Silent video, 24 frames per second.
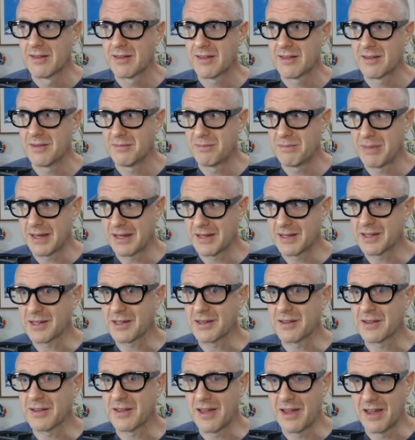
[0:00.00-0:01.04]

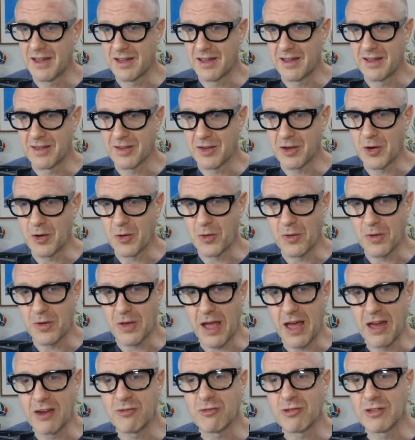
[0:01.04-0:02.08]
compelling,
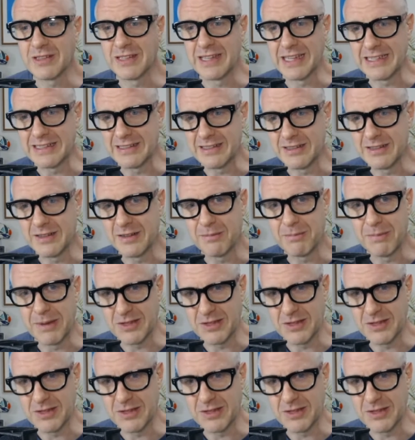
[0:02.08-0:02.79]
unrelated